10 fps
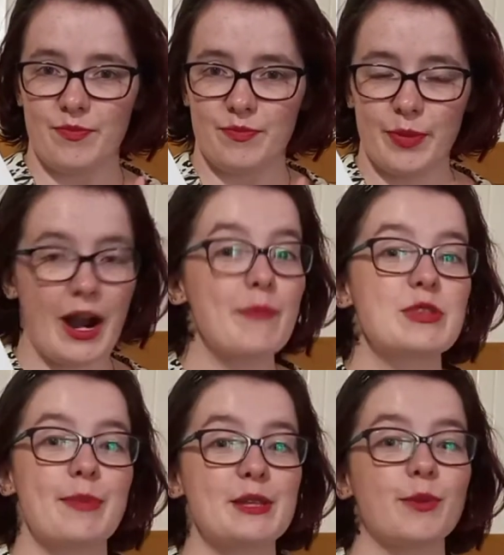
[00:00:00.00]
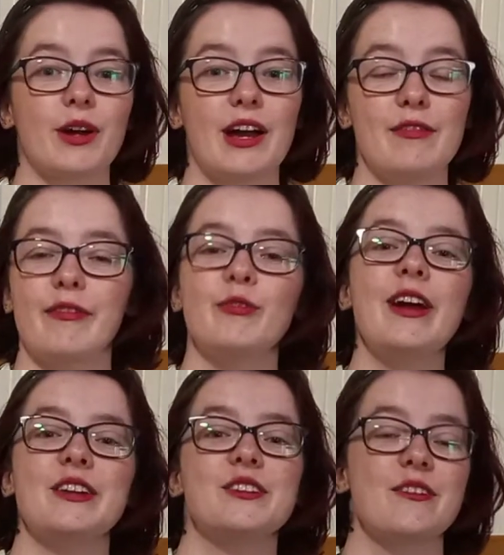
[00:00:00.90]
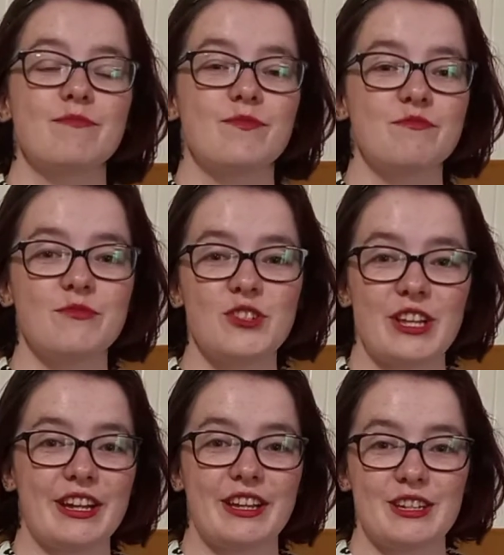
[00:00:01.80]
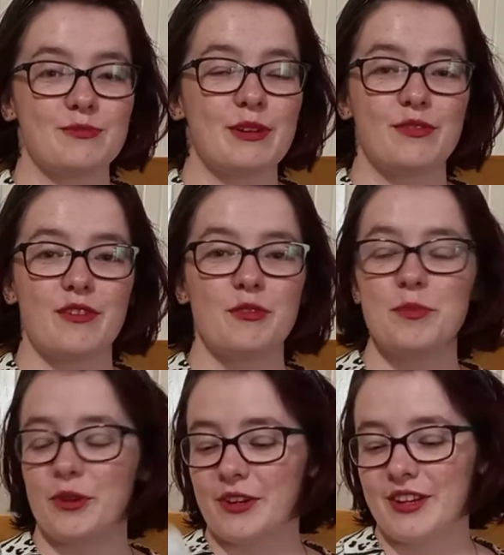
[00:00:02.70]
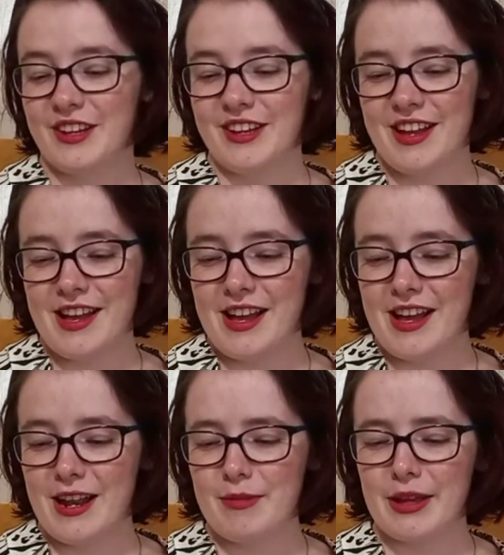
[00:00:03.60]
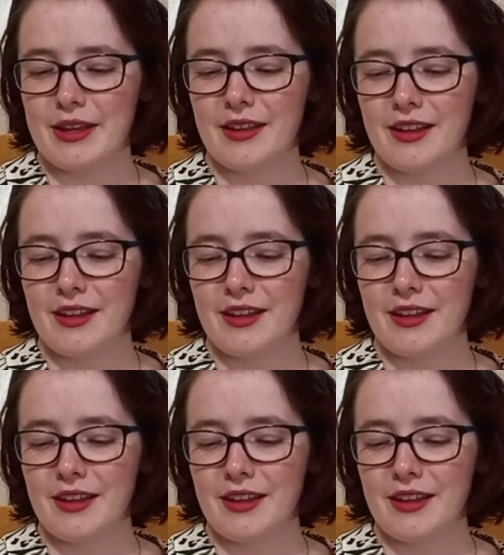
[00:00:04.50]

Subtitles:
perhaps the best book I've ever read. She's like, it is my favorite book. And I'm like,